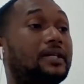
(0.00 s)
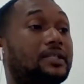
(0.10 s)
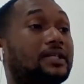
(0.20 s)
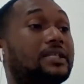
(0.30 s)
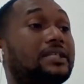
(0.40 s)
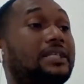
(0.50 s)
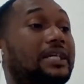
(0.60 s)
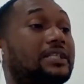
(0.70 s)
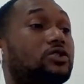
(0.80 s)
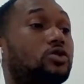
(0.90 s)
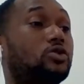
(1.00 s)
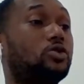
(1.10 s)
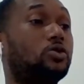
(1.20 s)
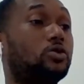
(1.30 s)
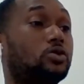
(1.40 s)
There's a need
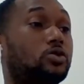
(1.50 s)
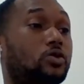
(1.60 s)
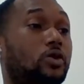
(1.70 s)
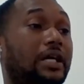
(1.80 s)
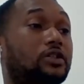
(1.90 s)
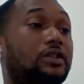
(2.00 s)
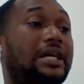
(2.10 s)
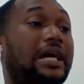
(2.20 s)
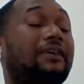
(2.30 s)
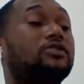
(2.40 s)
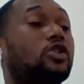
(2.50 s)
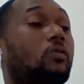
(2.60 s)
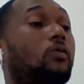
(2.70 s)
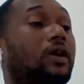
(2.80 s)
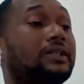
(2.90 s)
to actually have
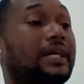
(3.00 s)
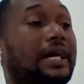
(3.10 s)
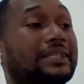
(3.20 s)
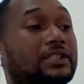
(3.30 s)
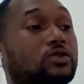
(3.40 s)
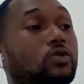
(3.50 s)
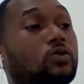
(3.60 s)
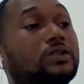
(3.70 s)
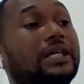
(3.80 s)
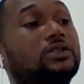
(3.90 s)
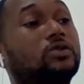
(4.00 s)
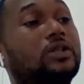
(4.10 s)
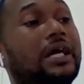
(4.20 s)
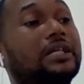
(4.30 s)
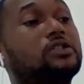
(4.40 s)
someone at the school that
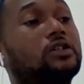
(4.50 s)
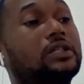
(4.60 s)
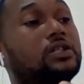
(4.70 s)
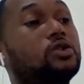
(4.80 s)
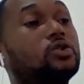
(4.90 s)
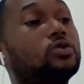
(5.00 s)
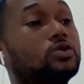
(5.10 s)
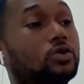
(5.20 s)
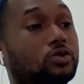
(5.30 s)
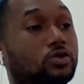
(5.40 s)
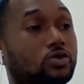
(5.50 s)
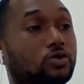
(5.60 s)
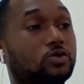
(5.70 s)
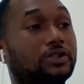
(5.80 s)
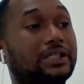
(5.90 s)
could actually use those
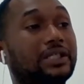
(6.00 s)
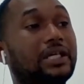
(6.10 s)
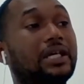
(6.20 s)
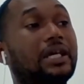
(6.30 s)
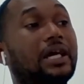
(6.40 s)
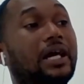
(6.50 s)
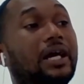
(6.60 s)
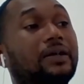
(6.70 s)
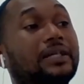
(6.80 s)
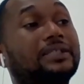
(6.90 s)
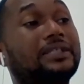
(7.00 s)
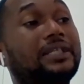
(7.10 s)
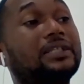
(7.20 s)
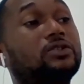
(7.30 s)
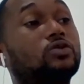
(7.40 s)
tools, and there's a
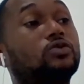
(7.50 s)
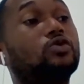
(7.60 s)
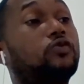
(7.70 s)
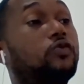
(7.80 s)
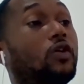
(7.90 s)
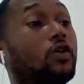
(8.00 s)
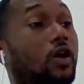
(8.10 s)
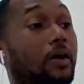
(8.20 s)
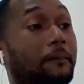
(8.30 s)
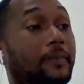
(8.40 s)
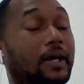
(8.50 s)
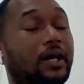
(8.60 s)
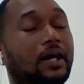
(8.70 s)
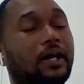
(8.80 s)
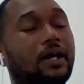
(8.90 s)
need to follow
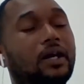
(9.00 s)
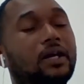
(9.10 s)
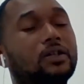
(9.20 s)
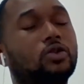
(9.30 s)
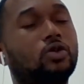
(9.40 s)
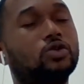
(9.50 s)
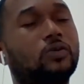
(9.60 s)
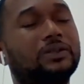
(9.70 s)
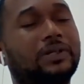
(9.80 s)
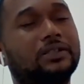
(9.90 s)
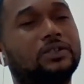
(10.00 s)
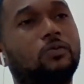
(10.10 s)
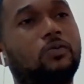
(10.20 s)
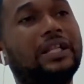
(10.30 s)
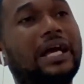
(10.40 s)
up those ones, because
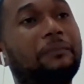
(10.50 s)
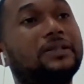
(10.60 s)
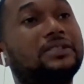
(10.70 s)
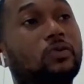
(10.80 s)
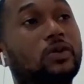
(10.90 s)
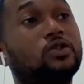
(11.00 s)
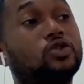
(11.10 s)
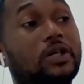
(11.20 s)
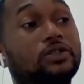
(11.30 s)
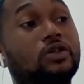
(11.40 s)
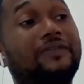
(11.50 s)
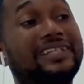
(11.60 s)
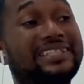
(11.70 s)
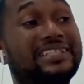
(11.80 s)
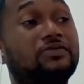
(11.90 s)
what happens when you're trying to have
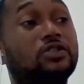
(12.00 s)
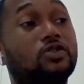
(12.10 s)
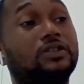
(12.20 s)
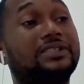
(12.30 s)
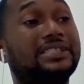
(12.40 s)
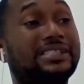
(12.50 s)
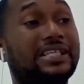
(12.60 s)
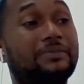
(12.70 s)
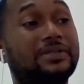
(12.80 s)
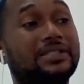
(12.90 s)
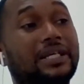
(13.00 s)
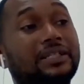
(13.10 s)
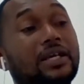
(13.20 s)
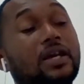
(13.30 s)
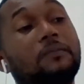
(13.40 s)
an individual system is that
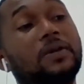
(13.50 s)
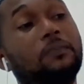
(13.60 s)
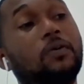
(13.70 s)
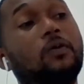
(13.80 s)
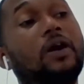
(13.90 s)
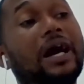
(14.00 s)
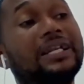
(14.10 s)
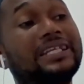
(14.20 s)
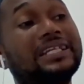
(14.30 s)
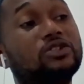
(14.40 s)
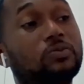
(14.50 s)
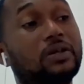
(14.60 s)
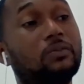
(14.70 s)
people need to be